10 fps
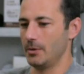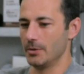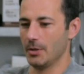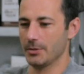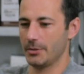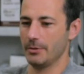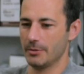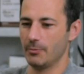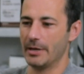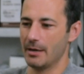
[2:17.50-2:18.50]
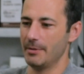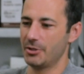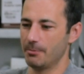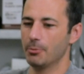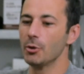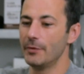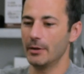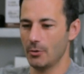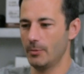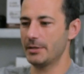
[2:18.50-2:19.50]
is also, as we kind of mentioned,
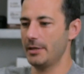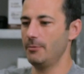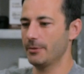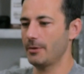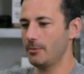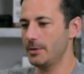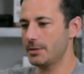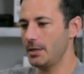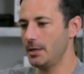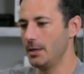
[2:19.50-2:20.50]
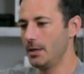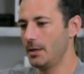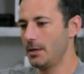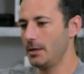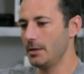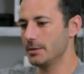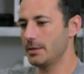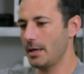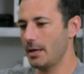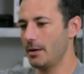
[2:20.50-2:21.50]
proofing our whiskey with our whiskey is
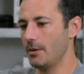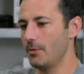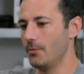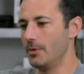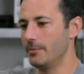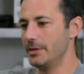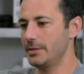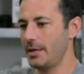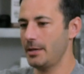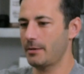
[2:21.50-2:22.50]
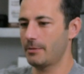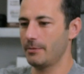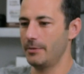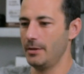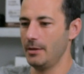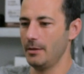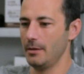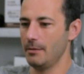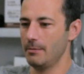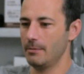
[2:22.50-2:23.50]
that when we take
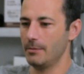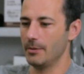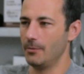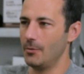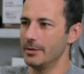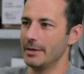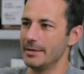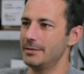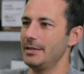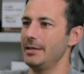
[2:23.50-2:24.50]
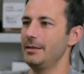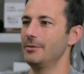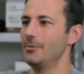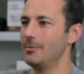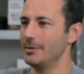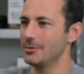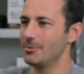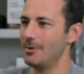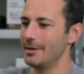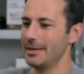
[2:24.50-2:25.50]
the the 119, the
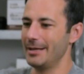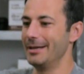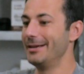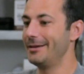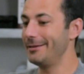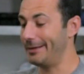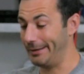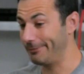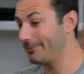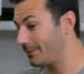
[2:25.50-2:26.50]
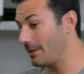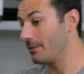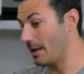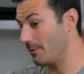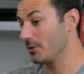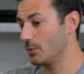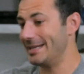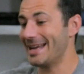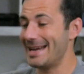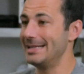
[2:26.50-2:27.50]
120, and anywhere
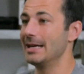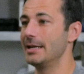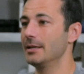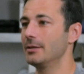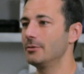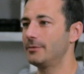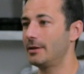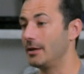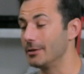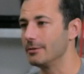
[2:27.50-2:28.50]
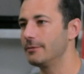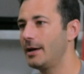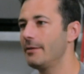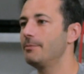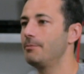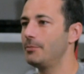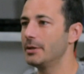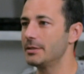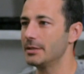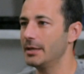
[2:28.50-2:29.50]
between 99 to 105
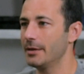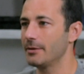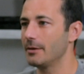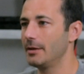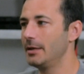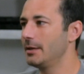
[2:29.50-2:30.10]
put it together,